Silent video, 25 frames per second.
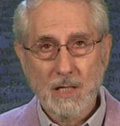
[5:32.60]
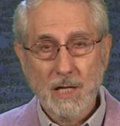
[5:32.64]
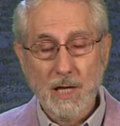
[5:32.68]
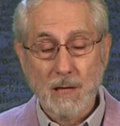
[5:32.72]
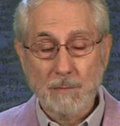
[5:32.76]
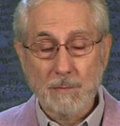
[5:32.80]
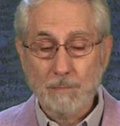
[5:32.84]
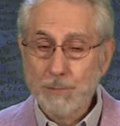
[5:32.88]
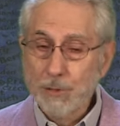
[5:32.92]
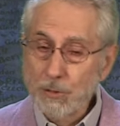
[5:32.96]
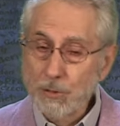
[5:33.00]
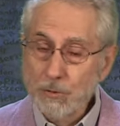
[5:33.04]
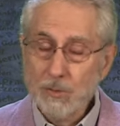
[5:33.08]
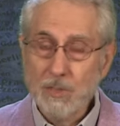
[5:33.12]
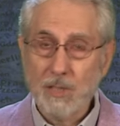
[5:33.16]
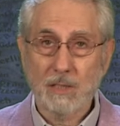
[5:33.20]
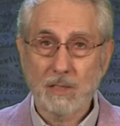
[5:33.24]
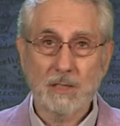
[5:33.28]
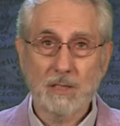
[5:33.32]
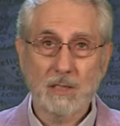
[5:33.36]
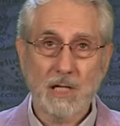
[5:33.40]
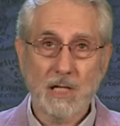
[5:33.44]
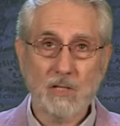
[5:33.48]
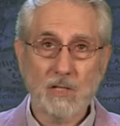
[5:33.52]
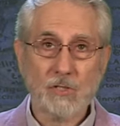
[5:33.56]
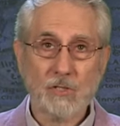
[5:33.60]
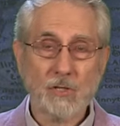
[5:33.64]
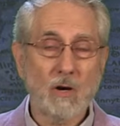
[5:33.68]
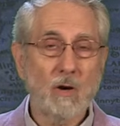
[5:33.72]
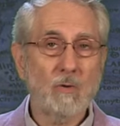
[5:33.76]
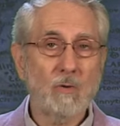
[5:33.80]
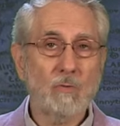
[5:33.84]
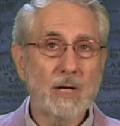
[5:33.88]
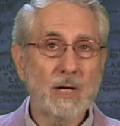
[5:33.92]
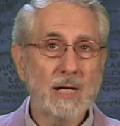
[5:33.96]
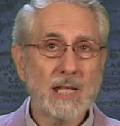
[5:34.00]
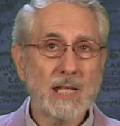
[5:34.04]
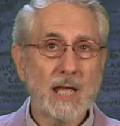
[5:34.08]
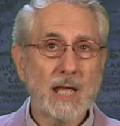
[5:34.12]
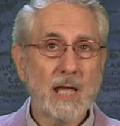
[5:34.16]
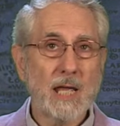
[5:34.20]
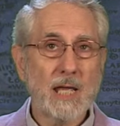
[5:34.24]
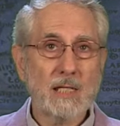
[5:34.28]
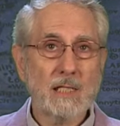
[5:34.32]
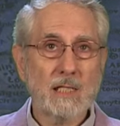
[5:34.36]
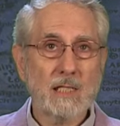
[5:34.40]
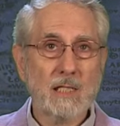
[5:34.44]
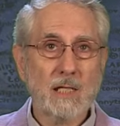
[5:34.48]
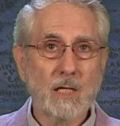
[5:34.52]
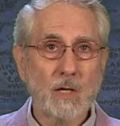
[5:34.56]
And Putin has already
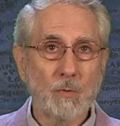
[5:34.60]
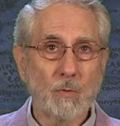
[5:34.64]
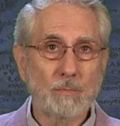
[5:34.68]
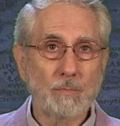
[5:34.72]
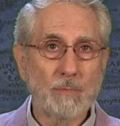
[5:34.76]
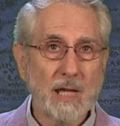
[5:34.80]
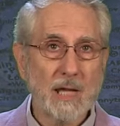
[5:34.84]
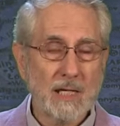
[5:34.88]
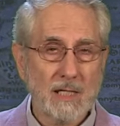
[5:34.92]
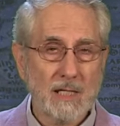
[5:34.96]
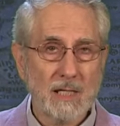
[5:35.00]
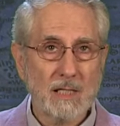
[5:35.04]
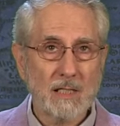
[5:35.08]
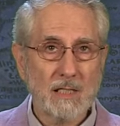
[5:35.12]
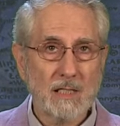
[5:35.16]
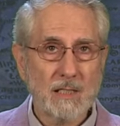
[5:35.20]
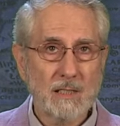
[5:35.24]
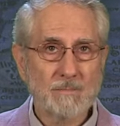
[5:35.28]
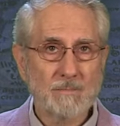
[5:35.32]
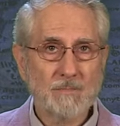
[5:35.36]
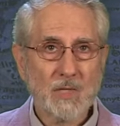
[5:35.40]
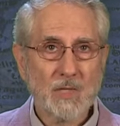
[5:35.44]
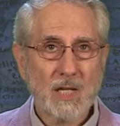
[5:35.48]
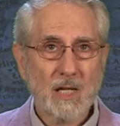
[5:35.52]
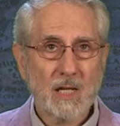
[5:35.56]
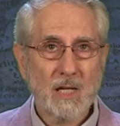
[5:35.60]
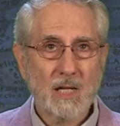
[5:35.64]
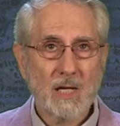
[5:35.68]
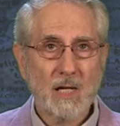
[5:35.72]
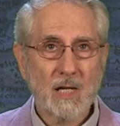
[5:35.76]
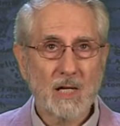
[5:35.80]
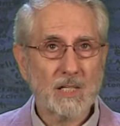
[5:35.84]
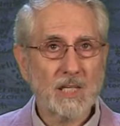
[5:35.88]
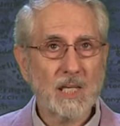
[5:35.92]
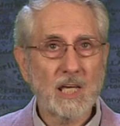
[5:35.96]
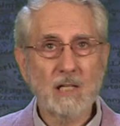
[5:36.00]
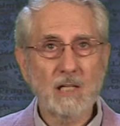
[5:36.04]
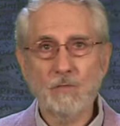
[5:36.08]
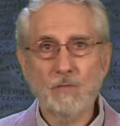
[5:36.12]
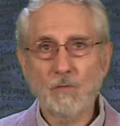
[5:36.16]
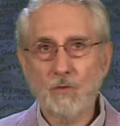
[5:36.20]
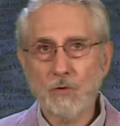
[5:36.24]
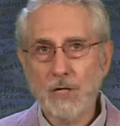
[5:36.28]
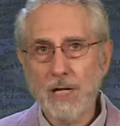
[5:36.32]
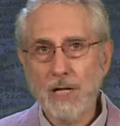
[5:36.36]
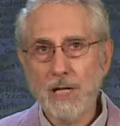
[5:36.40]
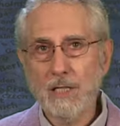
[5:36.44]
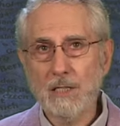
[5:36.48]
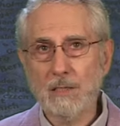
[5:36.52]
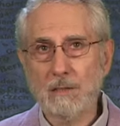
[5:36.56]
had to go begging again
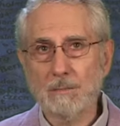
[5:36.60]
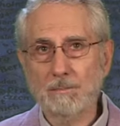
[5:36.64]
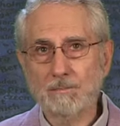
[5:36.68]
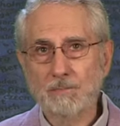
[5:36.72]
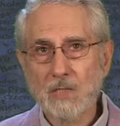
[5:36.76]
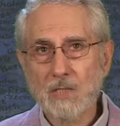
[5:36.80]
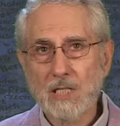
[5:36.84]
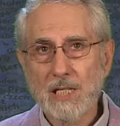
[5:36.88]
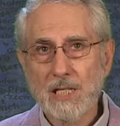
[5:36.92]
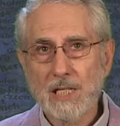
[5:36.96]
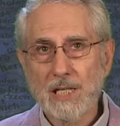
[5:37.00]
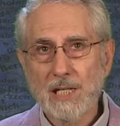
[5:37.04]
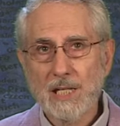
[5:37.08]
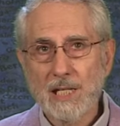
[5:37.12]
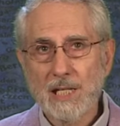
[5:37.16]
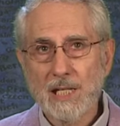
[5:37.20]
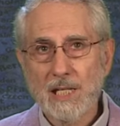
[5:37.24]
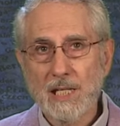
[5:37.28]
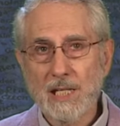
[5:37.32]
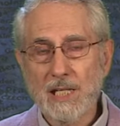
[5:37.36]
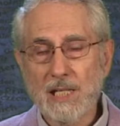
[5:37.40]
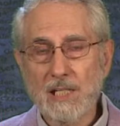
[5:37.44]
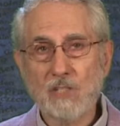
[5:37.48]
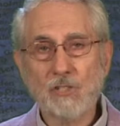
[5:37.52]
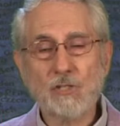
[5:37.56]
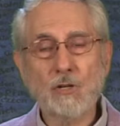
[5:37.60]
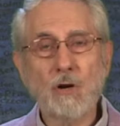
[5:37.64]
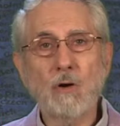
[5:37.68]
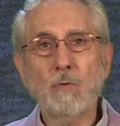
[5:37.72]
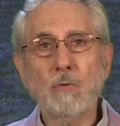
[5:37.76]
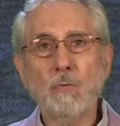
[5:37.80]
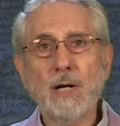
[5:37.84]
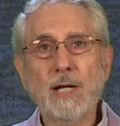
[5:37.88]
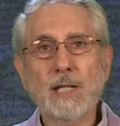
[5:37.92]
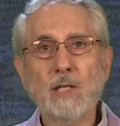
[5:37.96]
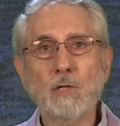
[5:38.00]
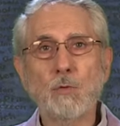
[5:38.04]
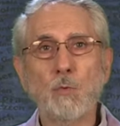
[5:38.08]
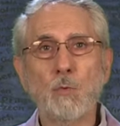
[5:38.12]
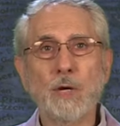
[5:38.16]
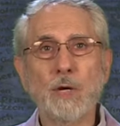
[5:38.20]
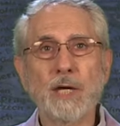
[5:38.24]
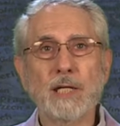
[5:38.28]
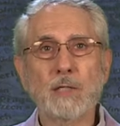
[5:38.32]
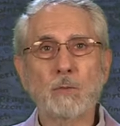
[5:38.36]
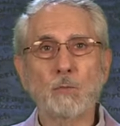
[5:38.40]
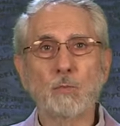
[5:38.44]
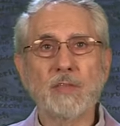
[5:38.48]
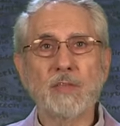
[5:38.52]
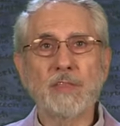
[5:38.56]
for help. He has already
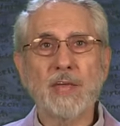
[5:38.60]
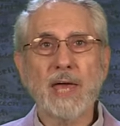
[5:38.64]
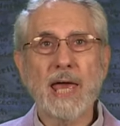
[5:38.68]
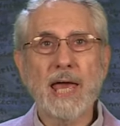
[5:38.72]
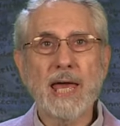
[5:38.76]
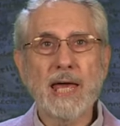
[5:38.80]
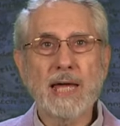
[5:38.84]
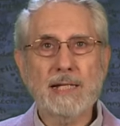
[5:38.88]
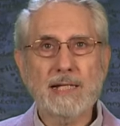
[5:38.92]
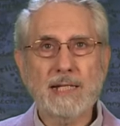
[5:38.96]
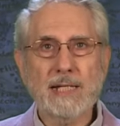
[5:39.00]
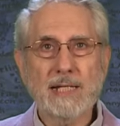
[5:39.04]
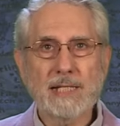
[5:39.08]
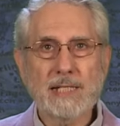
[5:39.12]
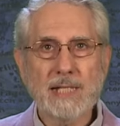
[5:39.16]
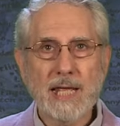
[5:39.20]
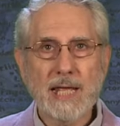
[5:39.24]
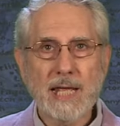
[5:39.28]
went with hat in